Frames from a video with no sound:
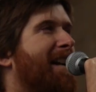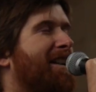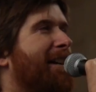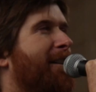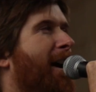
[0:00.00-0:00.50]

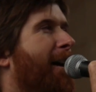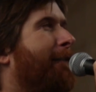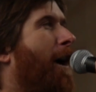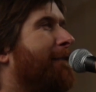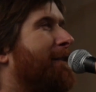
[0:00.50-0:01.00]
actually
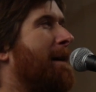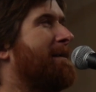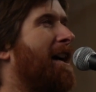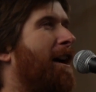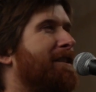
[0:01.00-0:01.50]
vote for
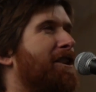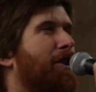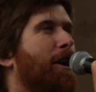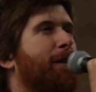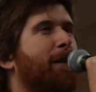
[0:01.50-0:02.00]
themselves and
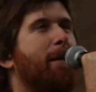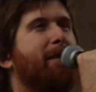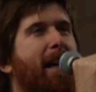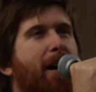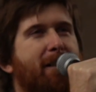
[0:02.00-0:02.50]
choose for
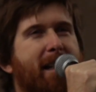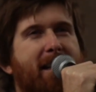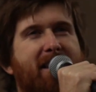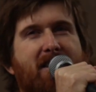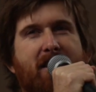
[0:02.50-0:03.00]
themselves the
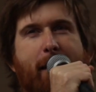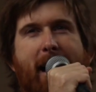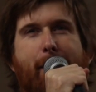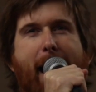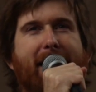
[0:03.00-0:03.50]
decisions we're
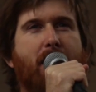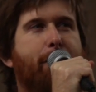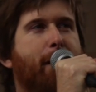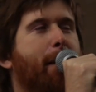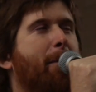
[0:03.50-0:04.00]
going to make,
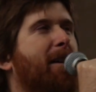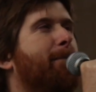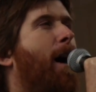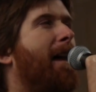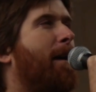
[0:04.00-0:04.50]
not where people can
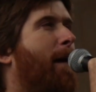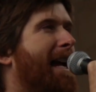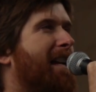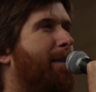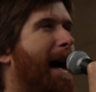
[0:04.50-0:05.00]
buy their way
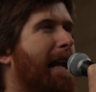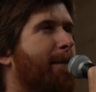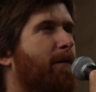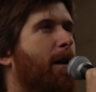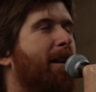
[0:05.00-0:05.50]
into
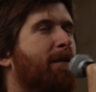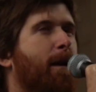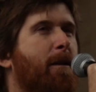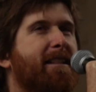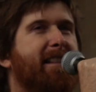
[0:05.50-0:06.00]
Parliament. We
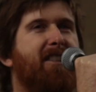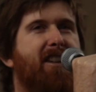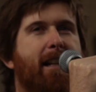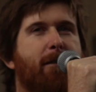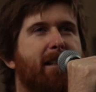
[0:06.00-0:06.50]
want to see a
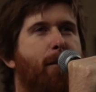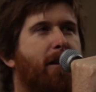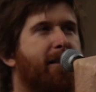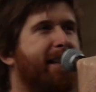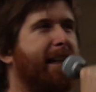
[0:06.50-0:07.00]
genuine
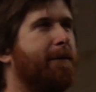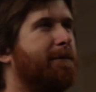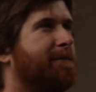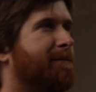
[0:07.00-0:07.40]
democracy.